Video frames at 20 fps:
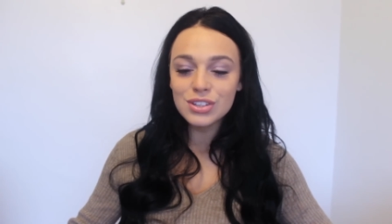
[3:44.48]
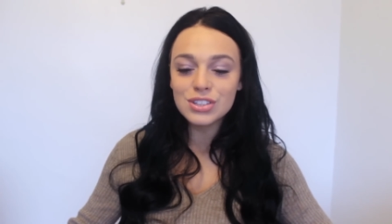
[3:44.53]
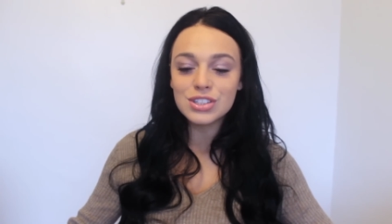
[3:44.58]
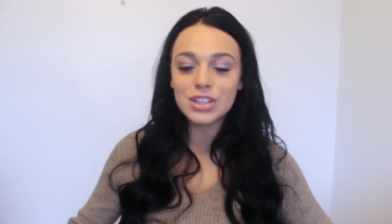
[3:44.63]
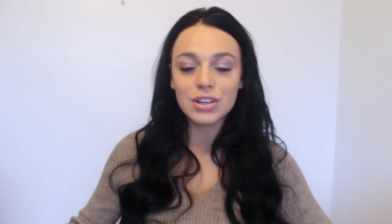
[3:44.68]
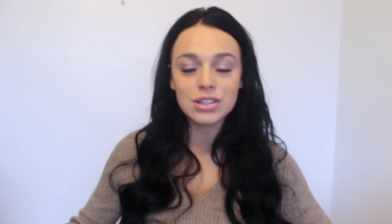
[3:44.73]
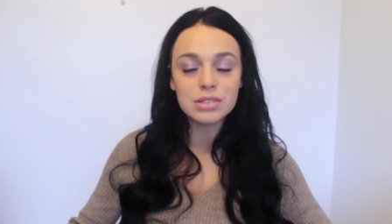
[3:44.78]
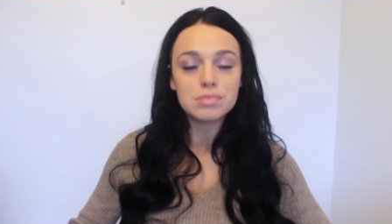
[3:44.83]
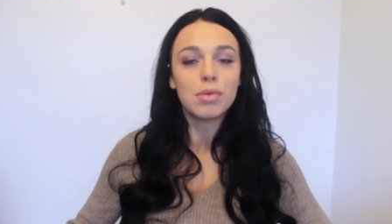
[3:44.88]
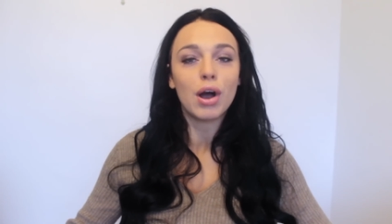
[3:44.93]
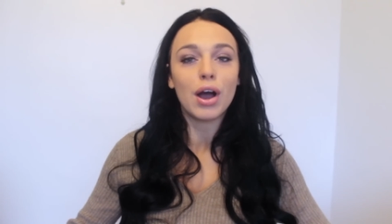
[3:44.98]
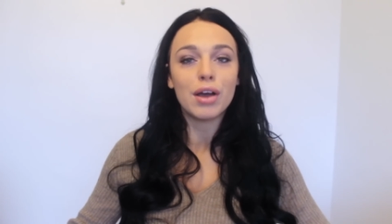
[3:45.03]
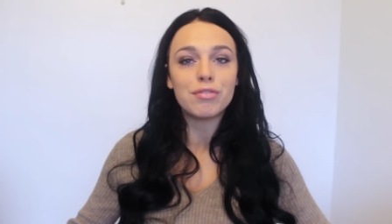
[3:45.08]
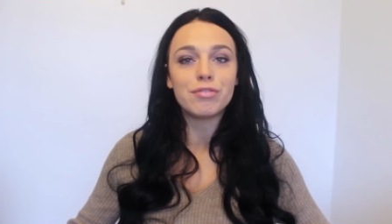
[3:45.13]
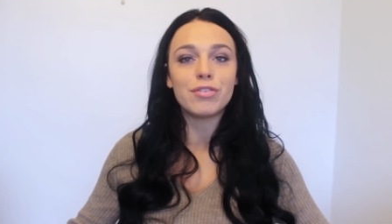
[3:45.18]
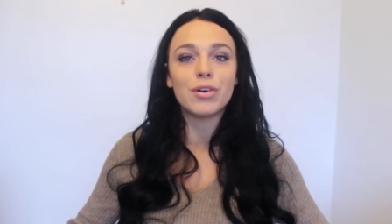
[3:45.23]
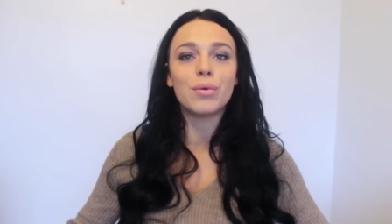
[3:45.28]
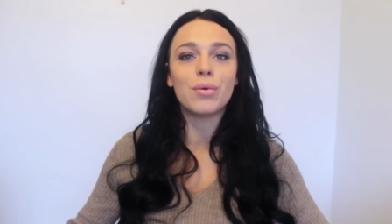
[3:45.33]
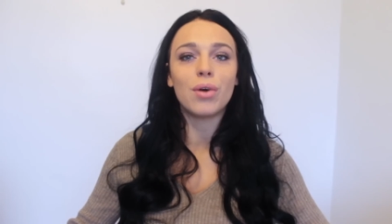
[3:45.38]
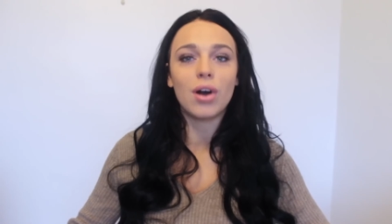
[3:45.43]
so it's my
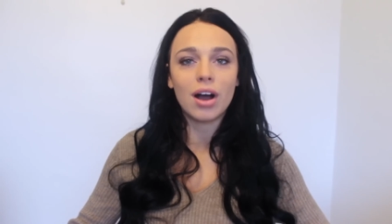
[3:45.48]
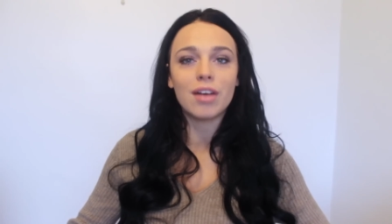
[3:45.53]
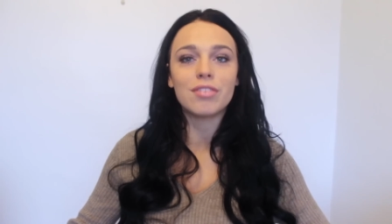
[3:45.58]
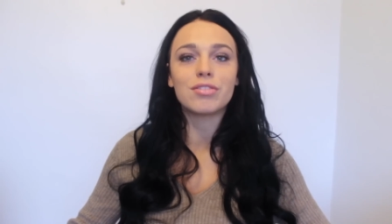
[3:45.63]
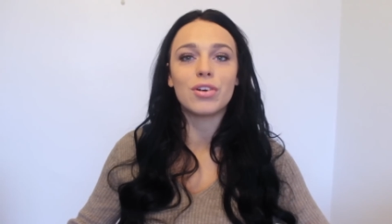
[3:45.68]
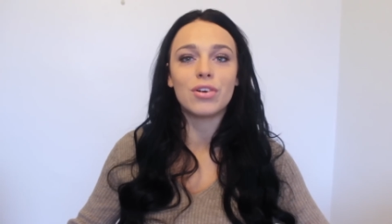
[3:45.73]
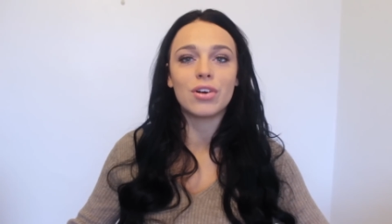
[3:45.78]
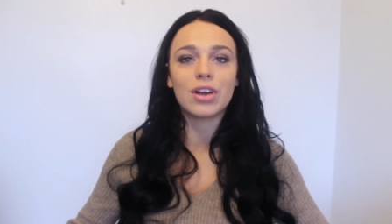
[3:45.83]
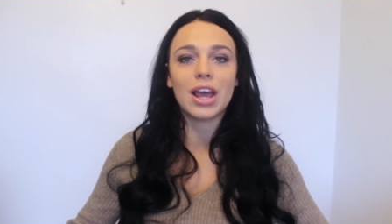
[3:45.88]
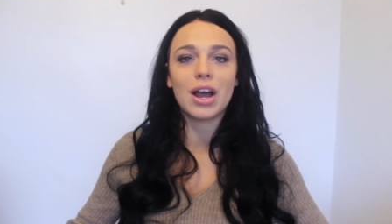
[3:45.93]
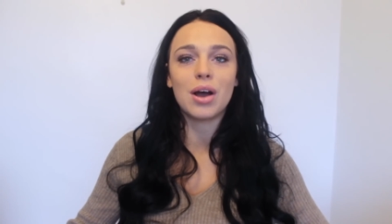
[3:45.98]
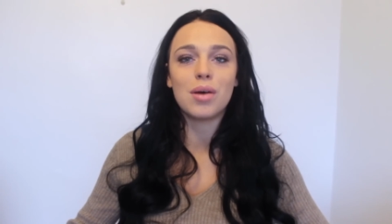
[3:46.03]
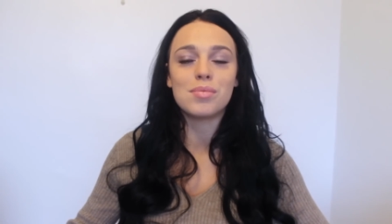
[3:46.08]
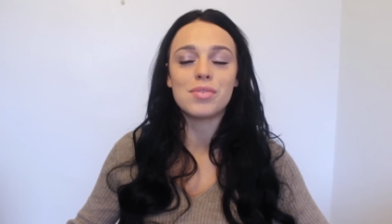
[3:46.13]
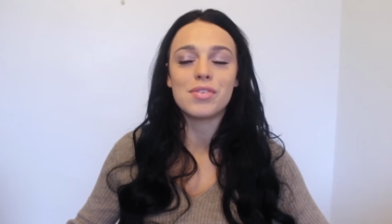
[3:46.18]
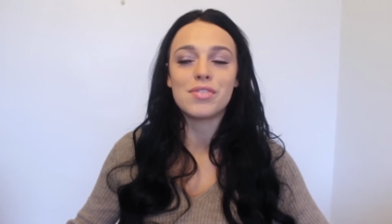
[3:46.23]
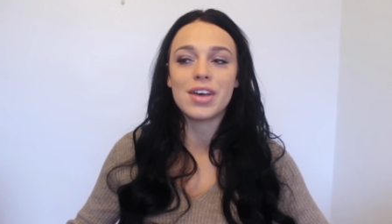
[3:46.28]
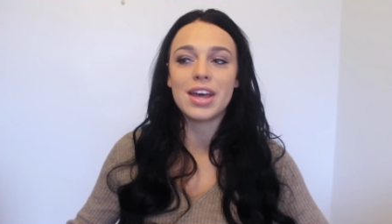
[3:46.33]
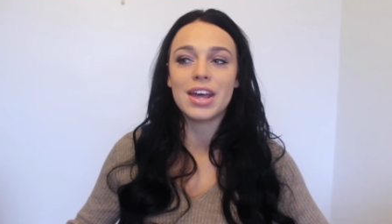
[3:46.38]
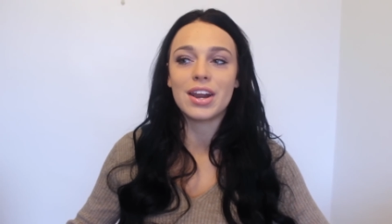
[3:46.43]
fault. I've got to get
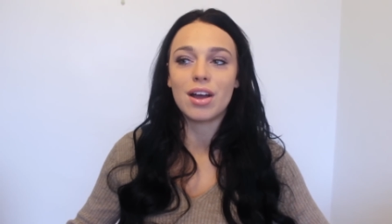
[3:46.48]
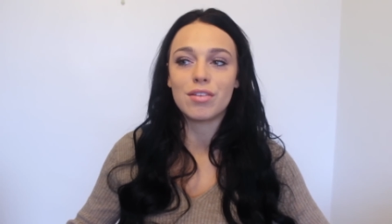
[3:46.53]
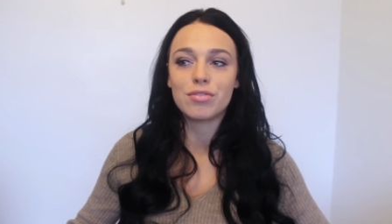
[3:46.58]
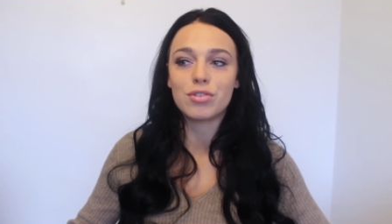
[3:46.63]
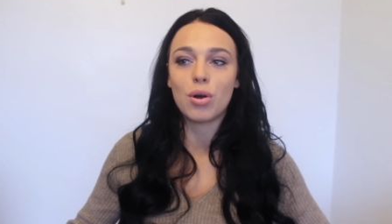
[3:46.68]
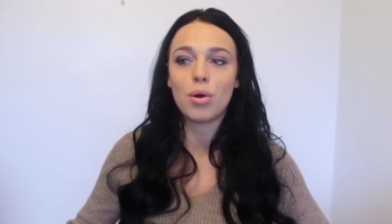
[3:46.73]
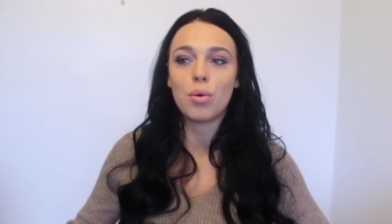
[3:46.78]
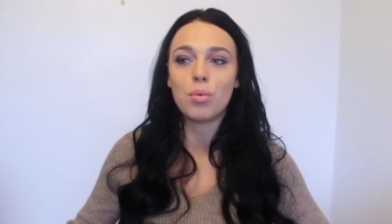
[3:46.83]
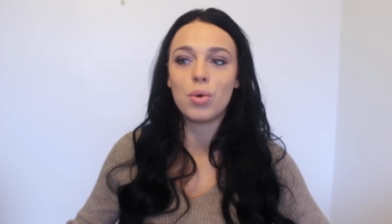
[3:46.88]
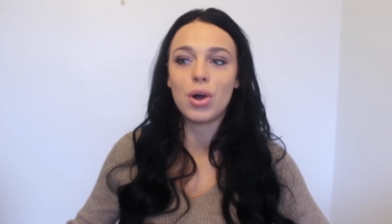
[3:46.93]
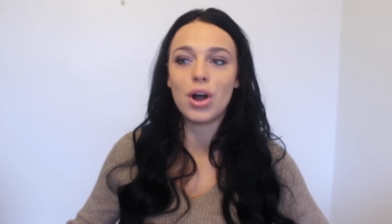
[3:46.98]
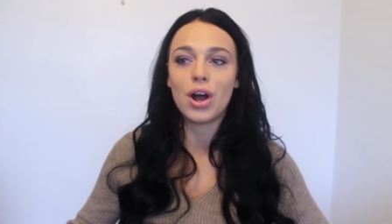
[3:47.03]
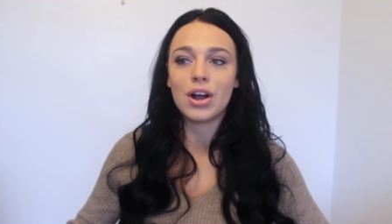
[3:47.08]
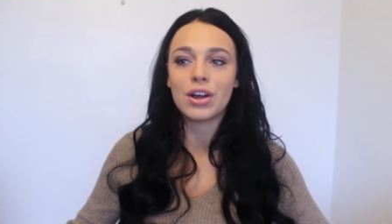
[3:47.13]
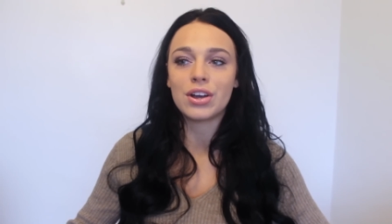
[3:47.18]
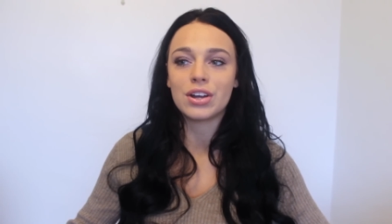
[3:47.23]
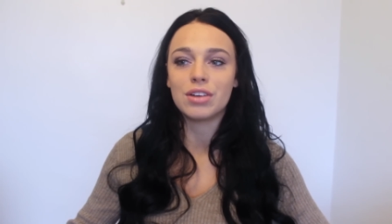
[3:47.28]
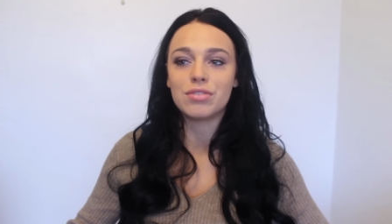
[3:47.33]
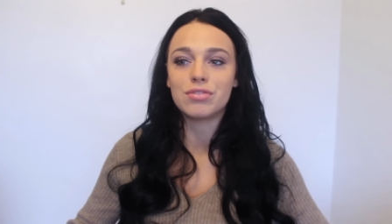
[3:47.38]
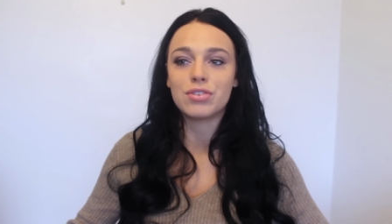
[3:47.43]
on with it, and I've got to
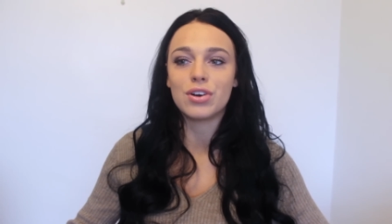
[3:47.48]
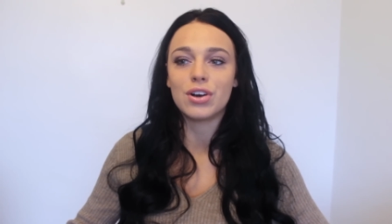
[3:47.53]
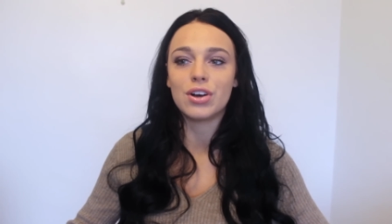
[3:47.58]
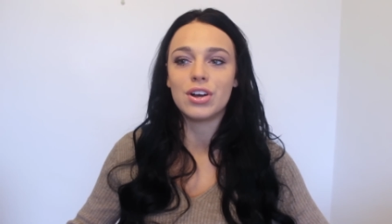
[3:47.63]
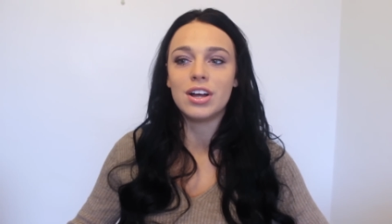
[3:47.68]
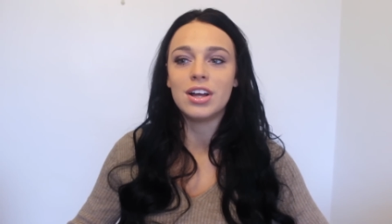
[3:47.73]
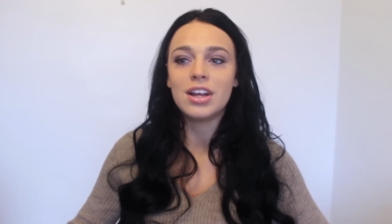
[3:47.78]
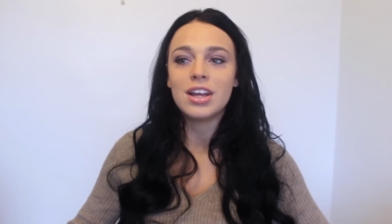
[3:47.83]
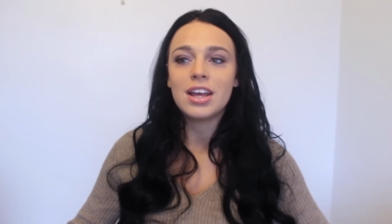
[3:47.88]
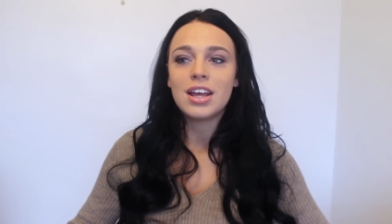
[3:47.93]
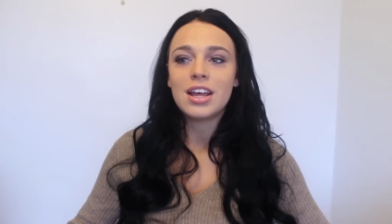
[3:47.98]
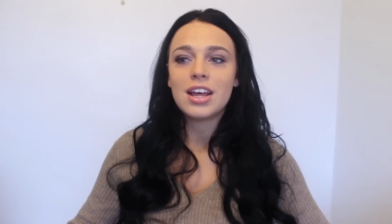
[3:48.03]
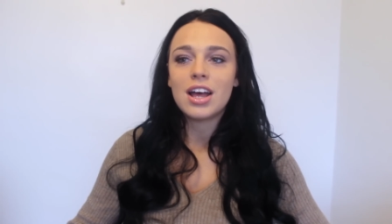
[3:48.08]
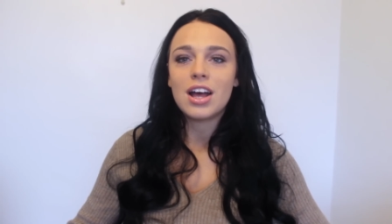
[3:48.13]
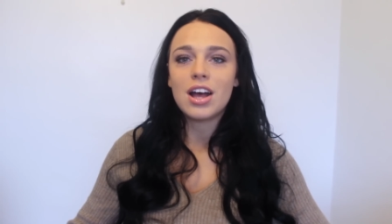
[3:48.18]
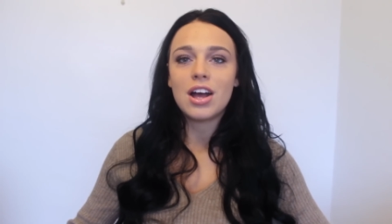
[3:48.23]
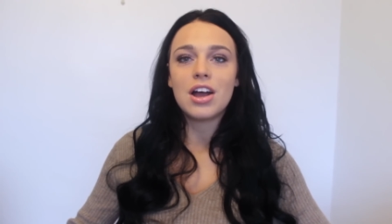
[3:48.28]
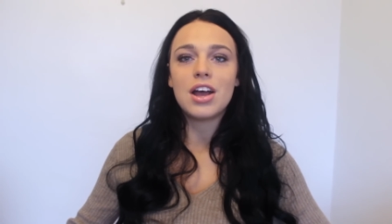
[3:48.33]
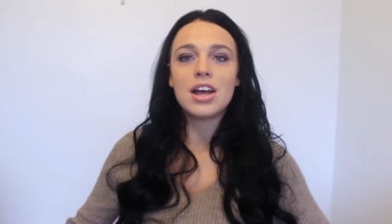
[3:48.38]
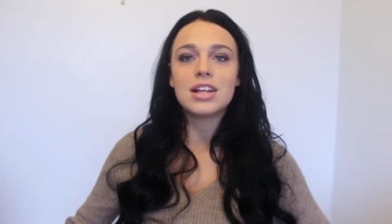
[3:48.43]
work, and I've got to
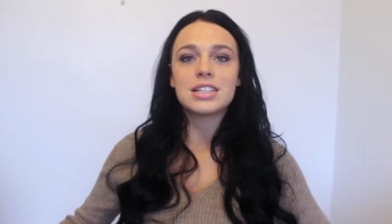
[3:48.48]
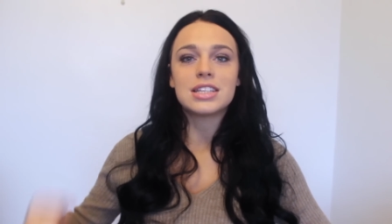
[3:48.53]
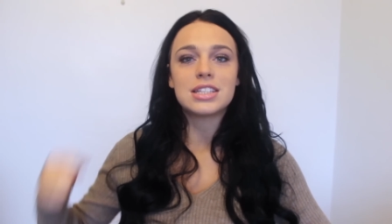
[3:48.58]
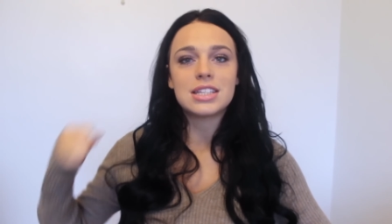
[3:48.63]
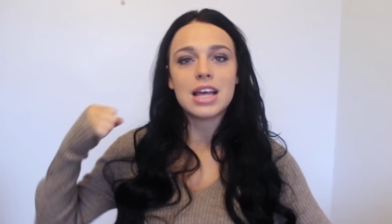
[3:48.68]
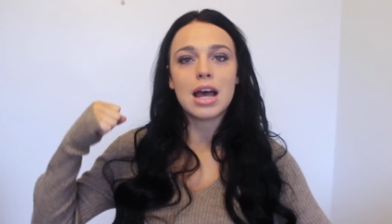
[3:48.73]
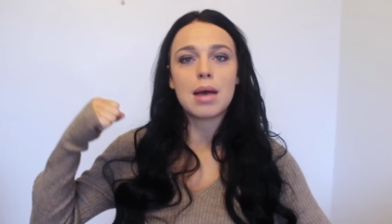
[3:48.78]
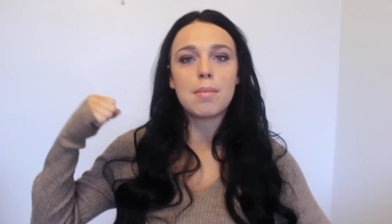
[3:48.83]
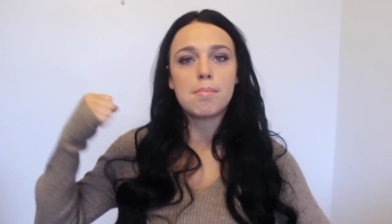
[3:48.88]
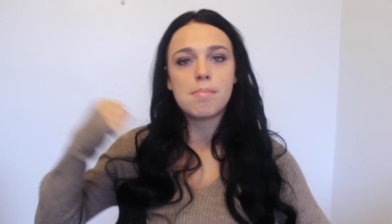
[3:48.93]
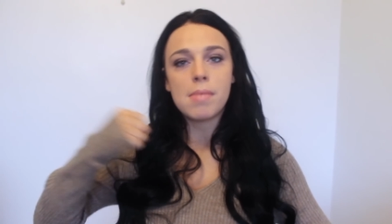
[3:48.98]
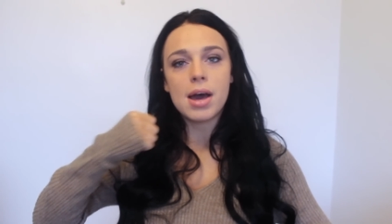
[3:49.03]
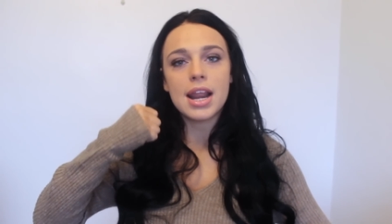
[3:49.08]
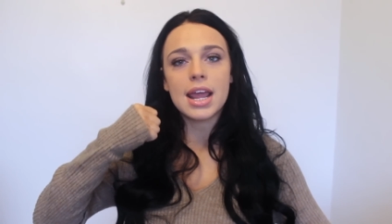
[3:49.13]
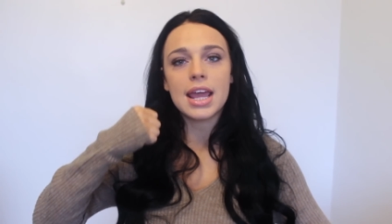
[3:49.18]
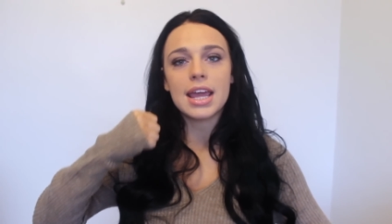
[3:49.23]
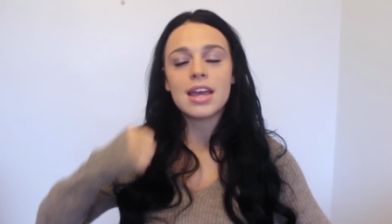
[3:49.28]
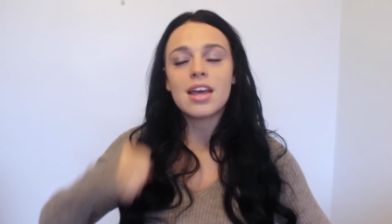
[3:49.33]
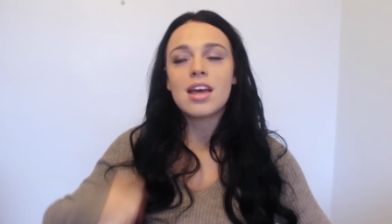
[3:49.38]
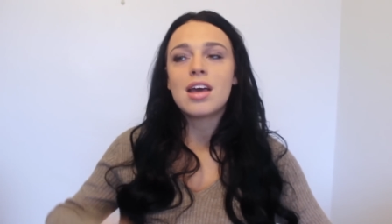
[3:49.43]
earn some
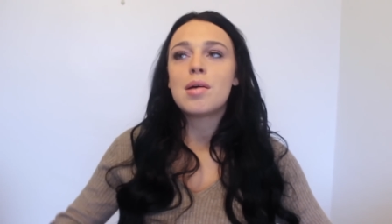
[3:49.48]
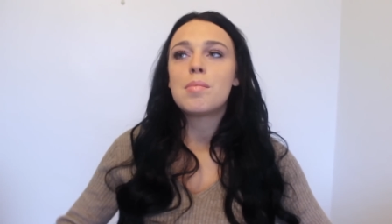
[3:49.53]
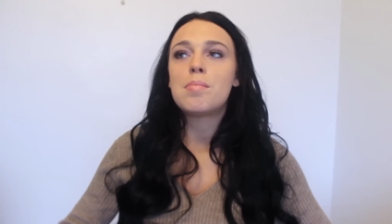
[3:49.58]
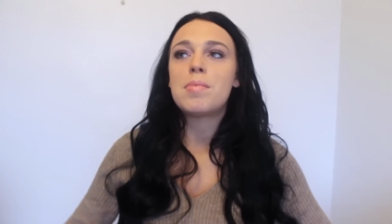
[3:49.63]
money.